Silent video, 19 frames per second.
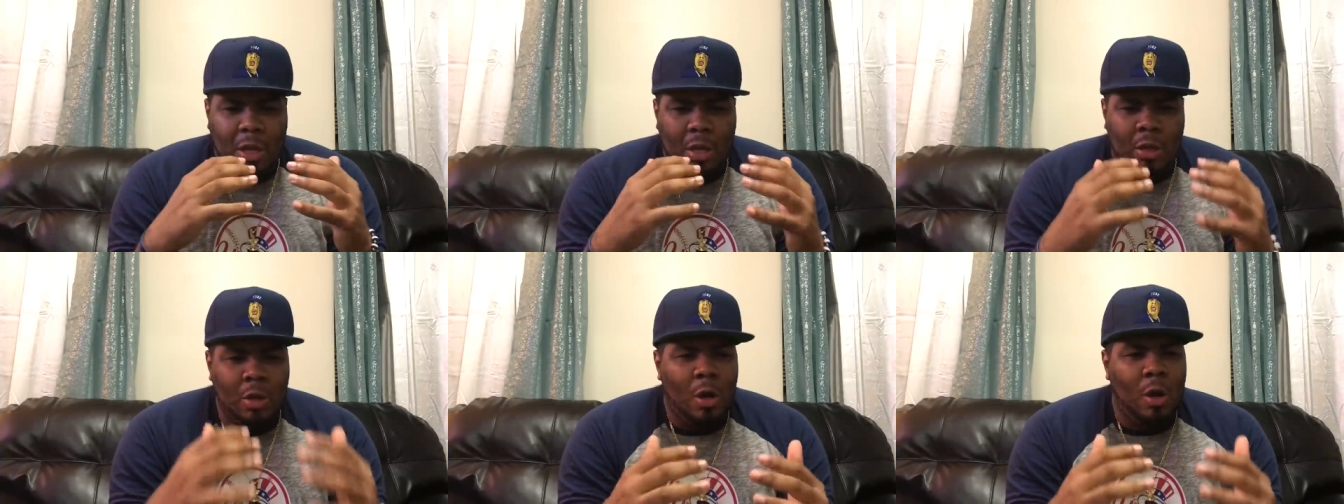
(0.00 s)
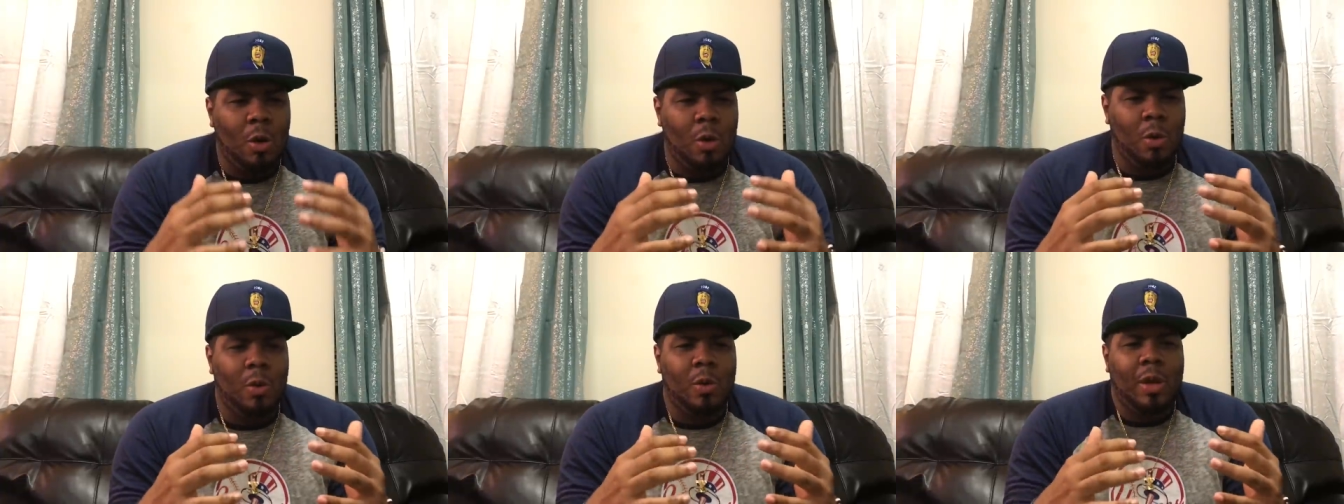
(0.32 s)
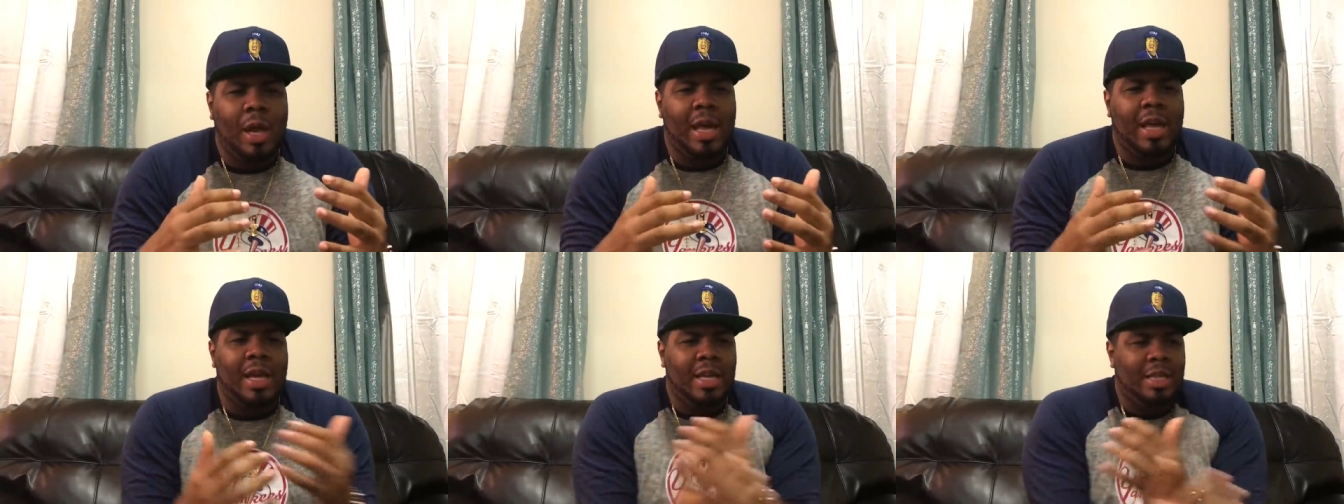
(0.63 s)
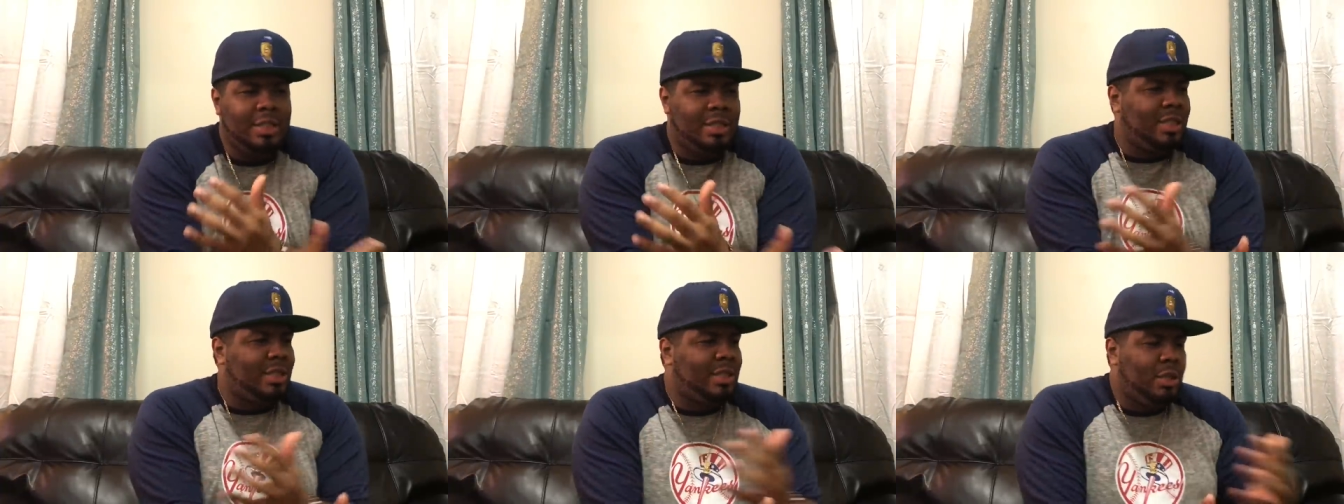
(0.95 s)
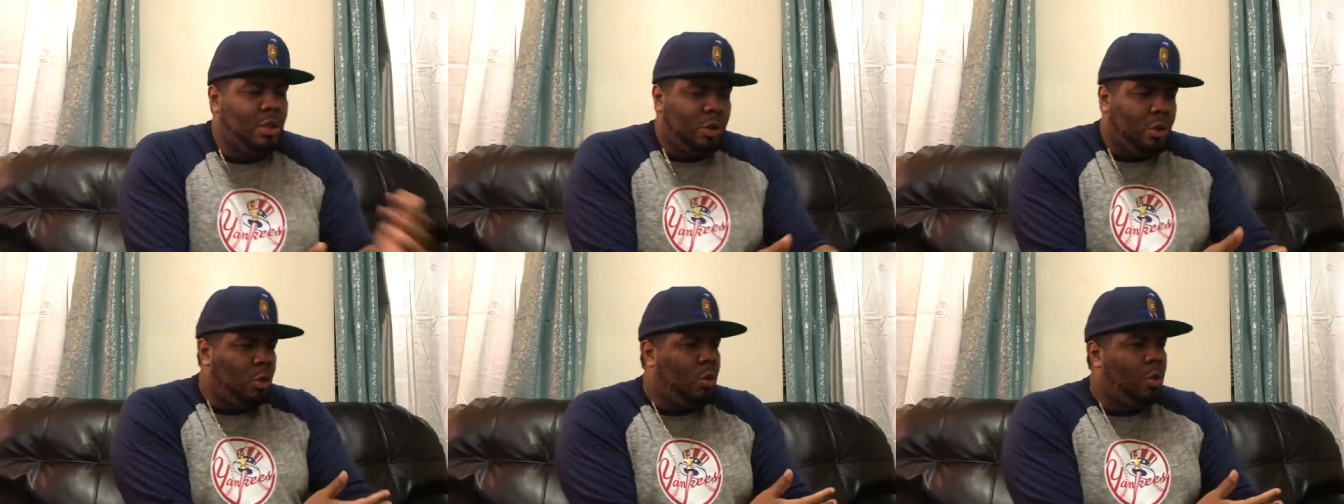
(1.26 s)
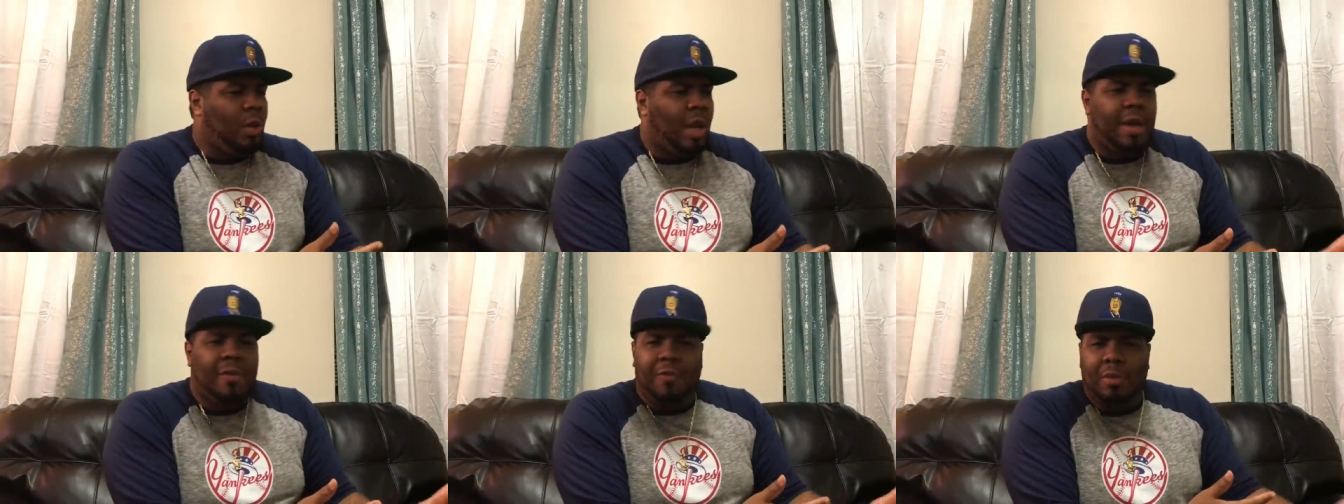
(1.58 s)
you know, like he's just a
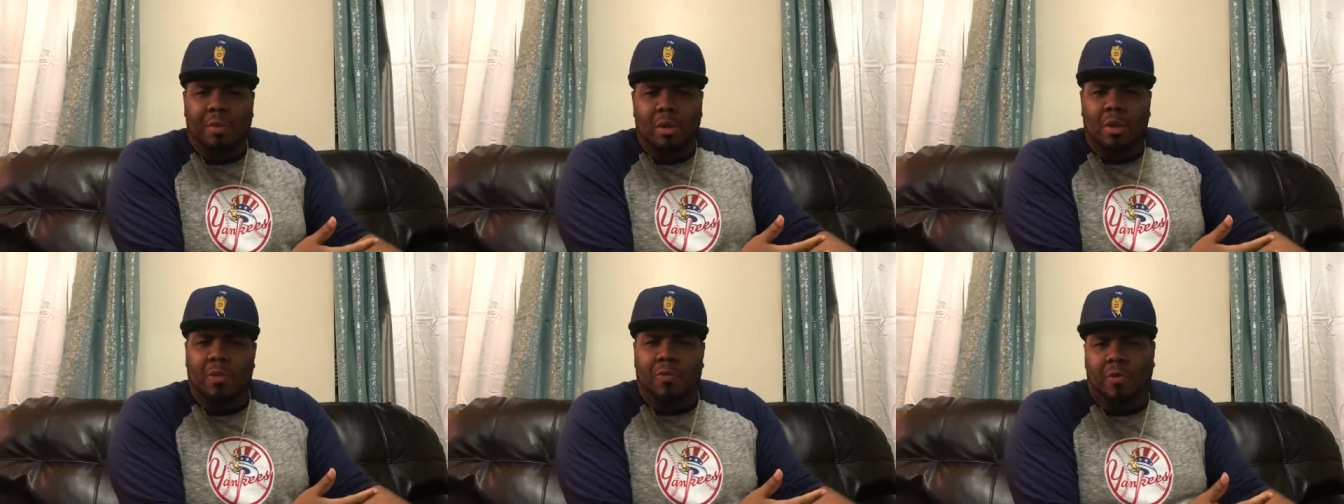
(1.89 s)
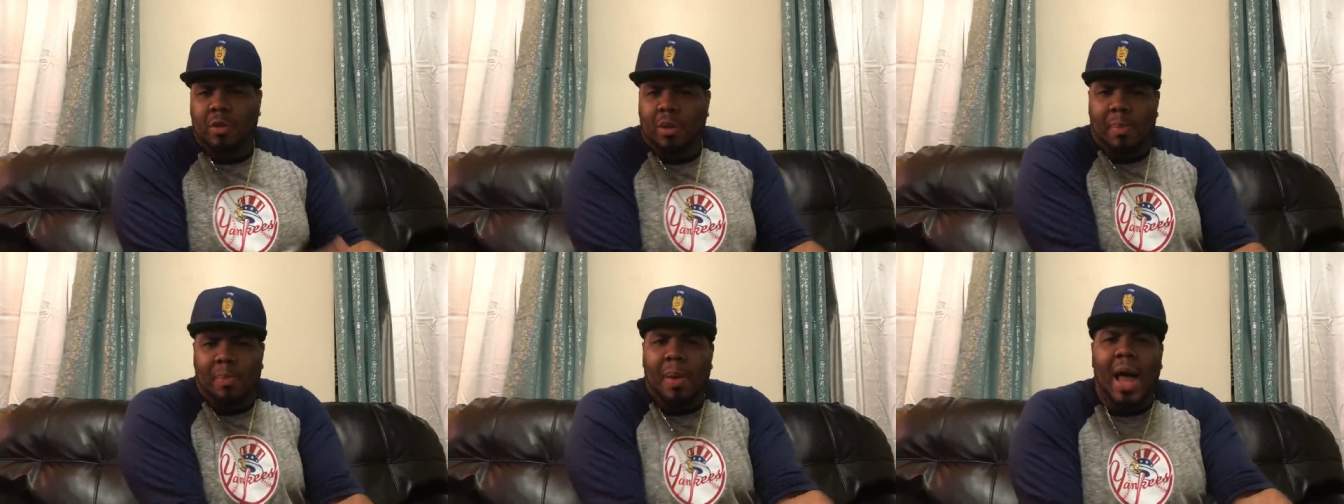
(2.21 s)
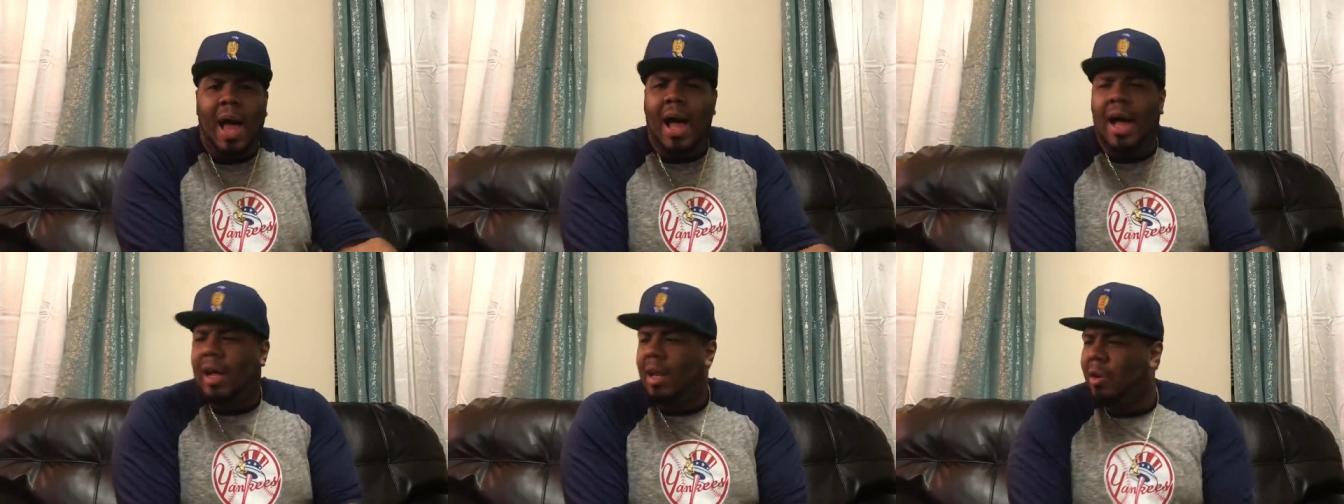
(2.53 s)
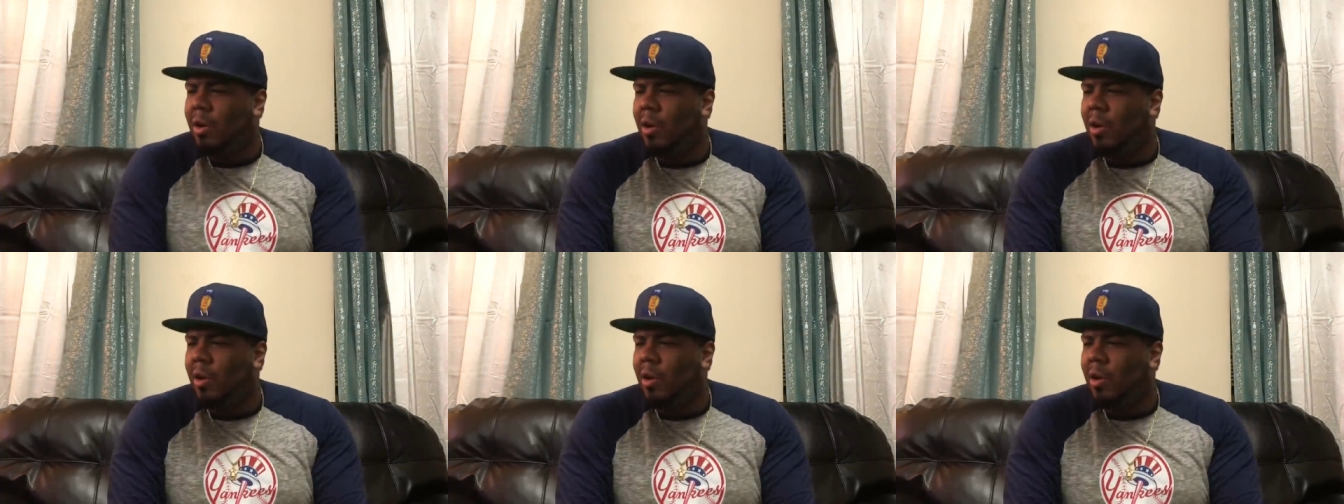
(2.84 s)
dude like from the from the block.